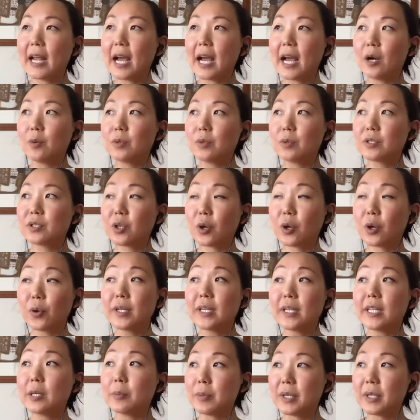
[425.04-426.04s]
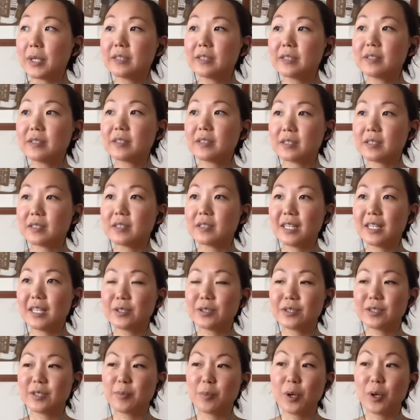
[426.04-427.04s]
was totally immersed in it to
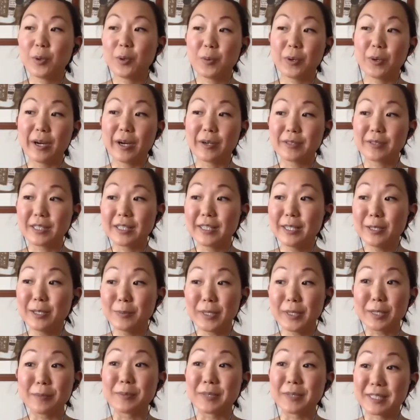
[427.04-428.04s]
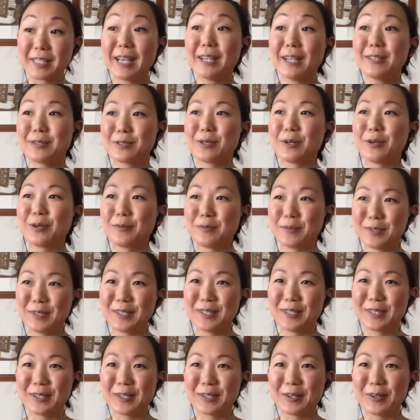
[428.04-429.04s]
the point where I was a little bit obsessed over it.
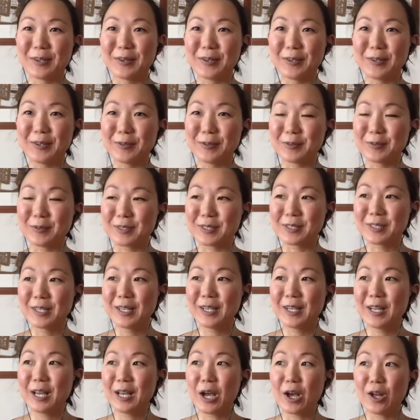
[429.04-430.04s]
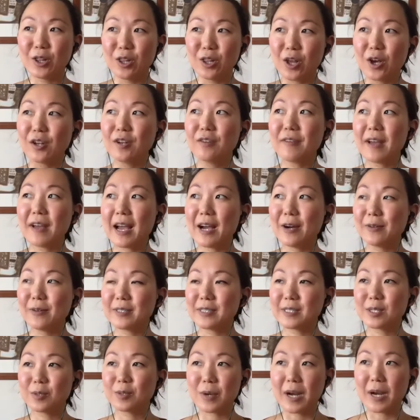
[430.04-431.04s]
You know, it was a lot of hours in
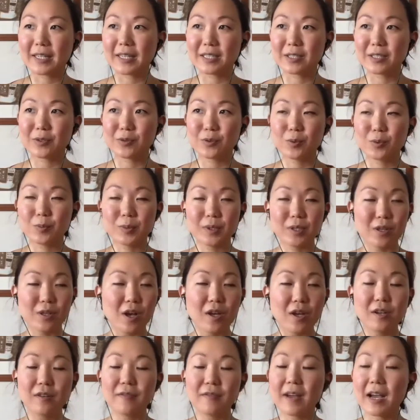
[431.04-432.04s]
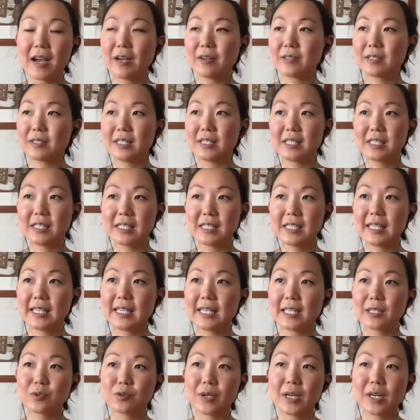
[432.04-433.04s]
the practice room, a lot of hours listening
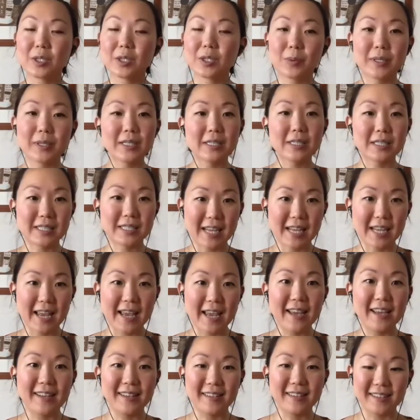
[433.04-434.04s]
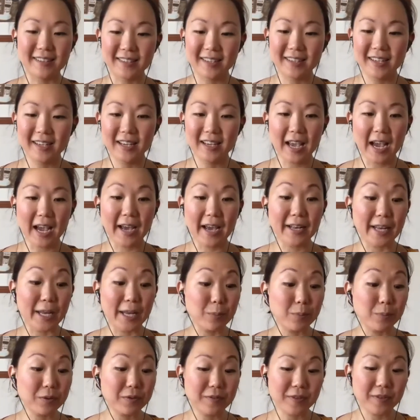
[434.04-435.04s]
and trying to understand how to
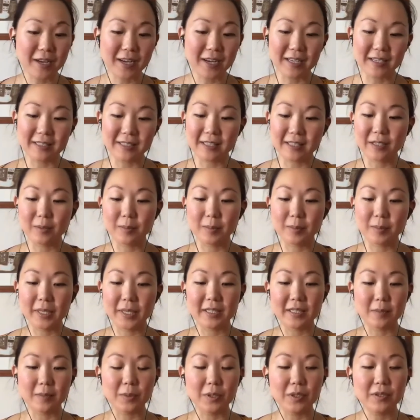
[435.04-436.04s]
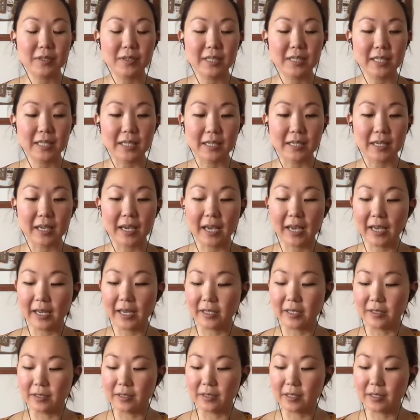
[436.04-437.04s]
improvise, how to play this music. And